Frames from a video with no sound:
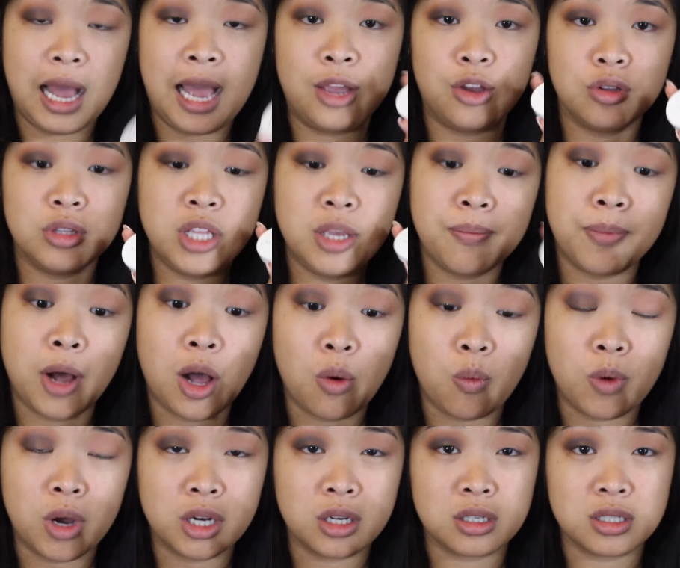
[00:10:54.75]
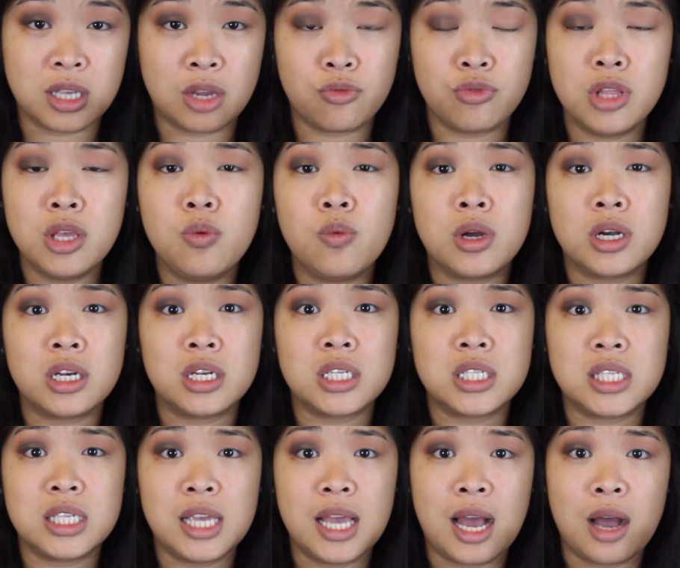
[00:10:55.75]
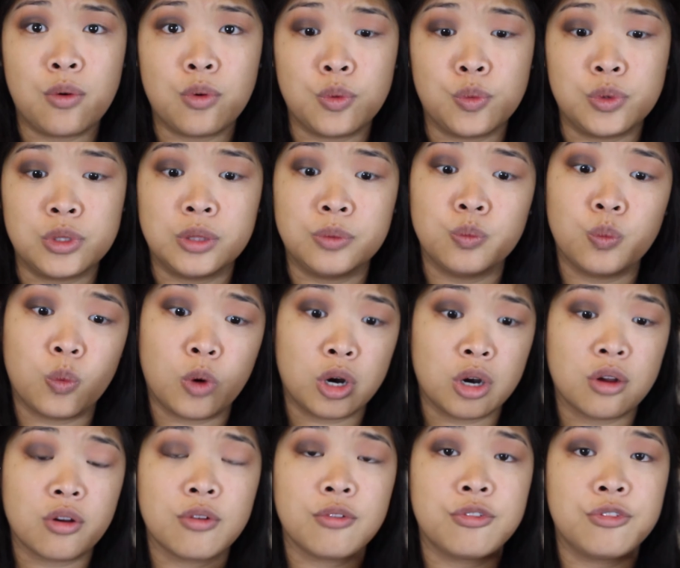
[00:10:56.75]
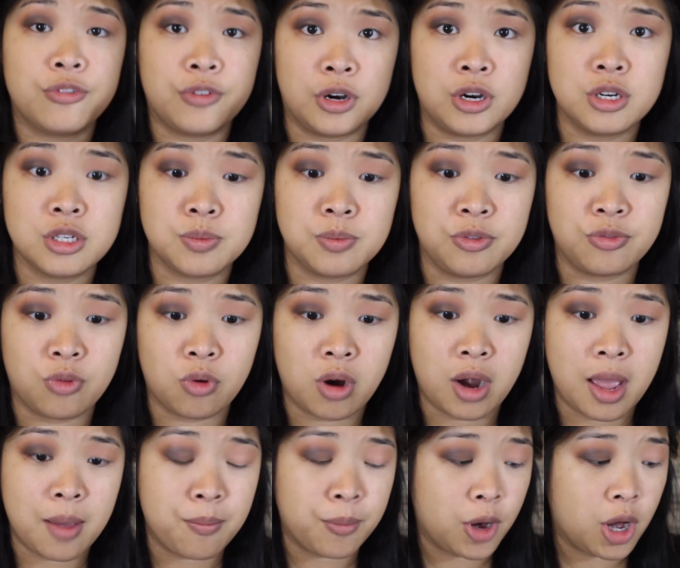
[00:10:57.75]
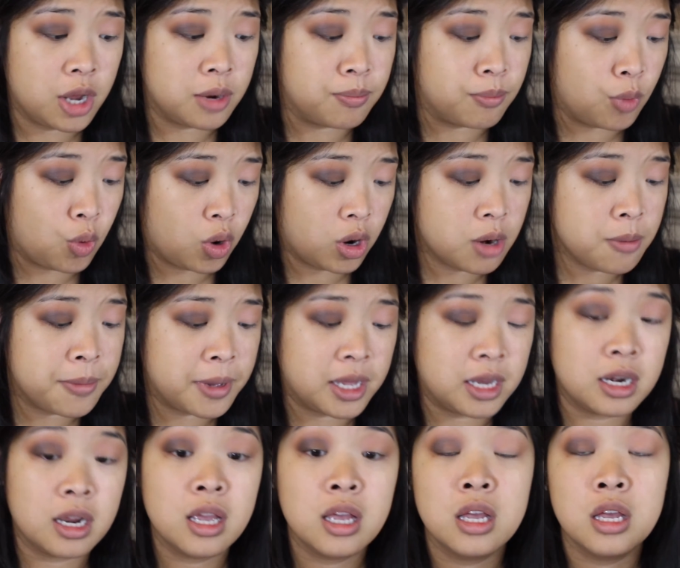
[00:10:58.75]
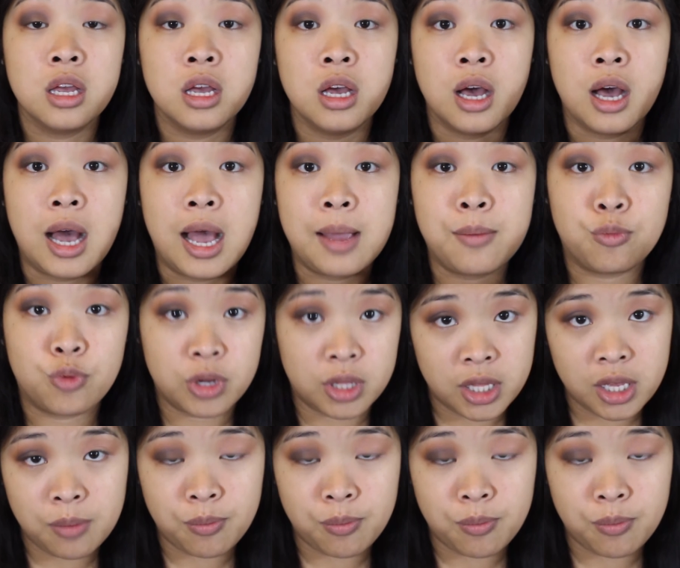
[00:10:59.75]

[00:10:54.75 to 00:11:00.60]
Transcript: I only bought one because I really wanted to see how it would work first before I bought more, but I'm really